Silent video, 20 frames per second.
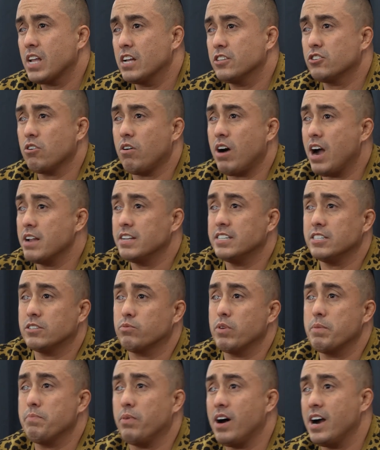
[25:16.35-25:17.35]
so I
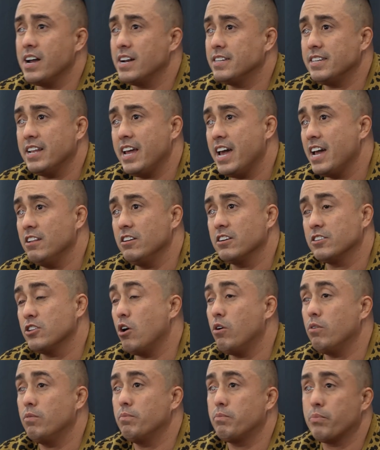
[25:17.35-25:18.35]
just replied, I said, hey, look,
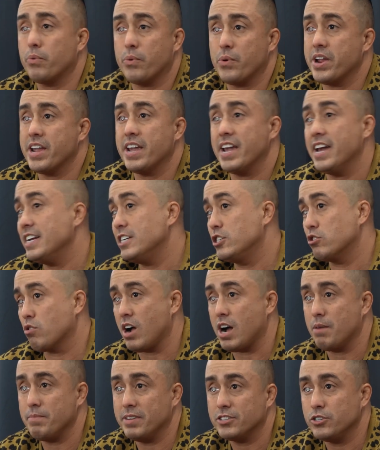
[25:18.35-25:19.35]
don't bring any
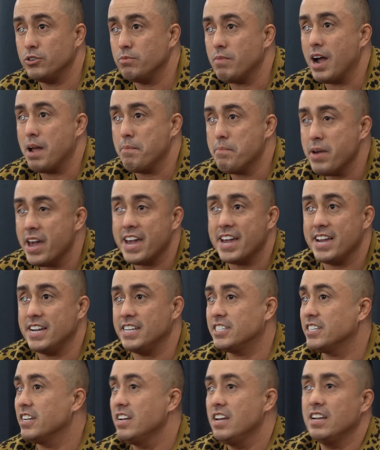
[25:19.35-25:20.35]
drama to my
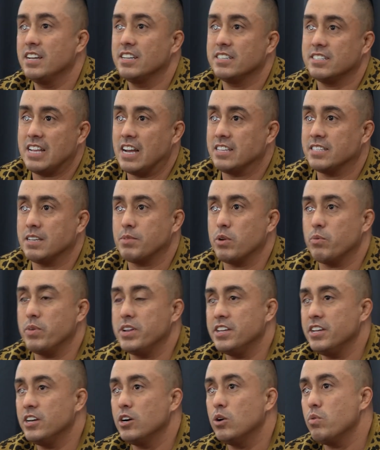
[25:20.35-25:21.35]
page. It's not something
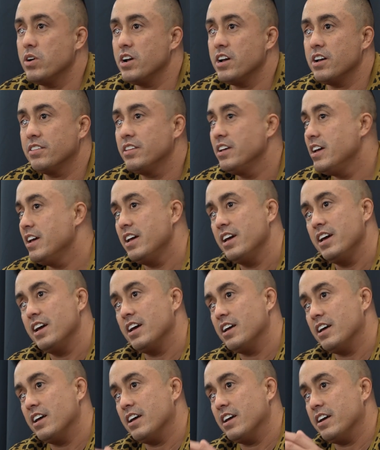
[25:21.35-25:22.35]
we deal with.
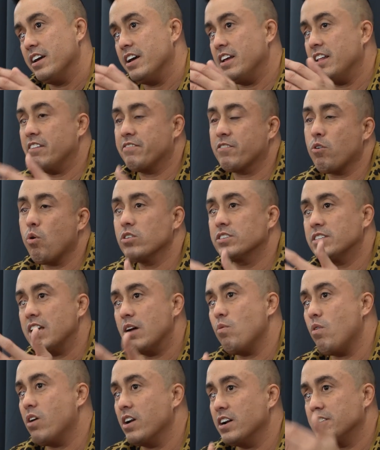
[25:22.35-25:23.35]
And of course,
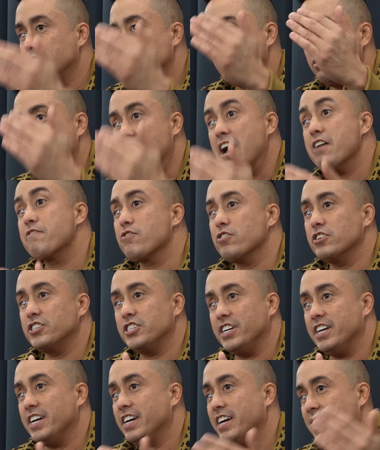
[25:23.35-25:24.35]
they wanted to
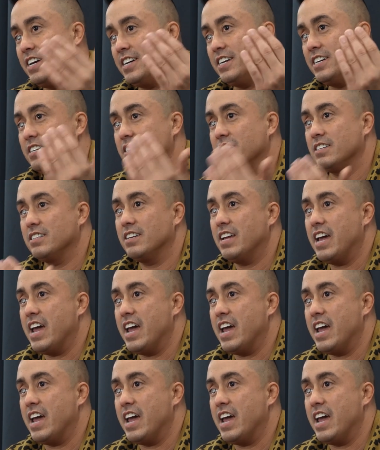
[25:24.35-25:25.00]
leverage it and